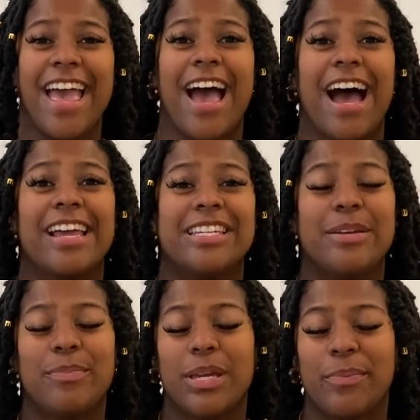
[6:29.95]
I
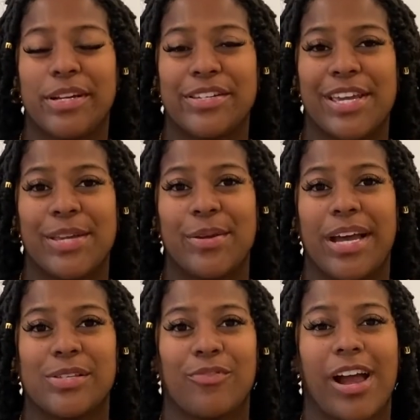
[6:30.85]
deeply appreciate you
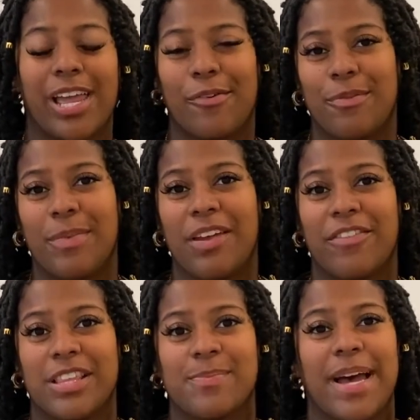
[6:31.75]
guys rocking with me for
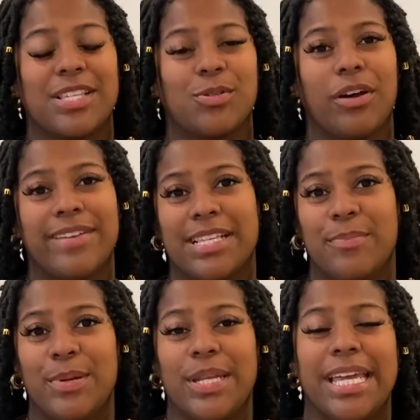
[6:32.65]
this past 12 days of
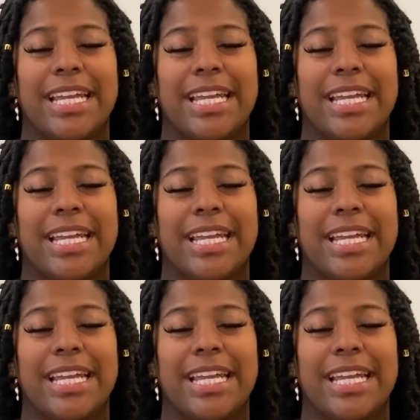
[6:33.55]
beauty.